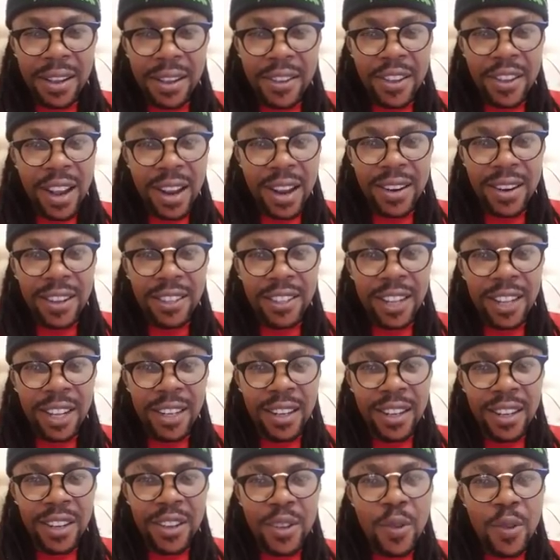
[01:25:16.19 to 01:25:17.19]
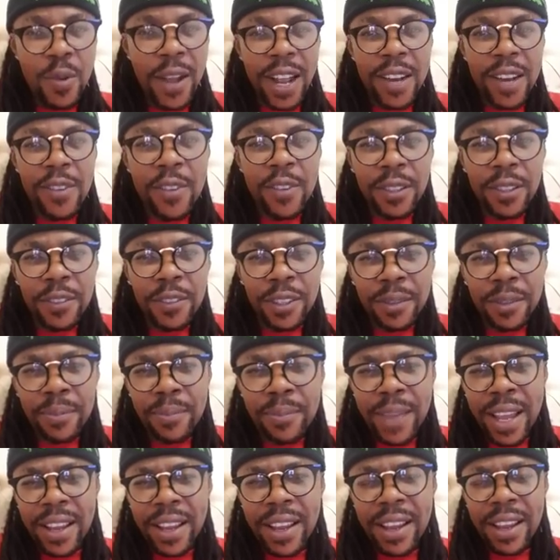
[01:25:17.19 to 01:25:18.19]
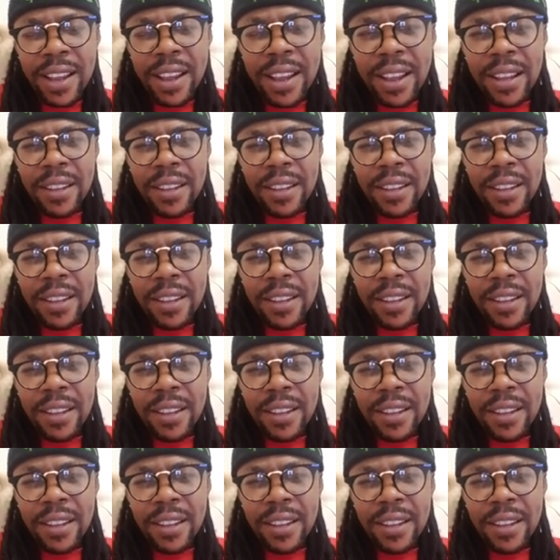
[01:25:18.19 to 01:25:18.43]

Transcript: You understand? You cannot make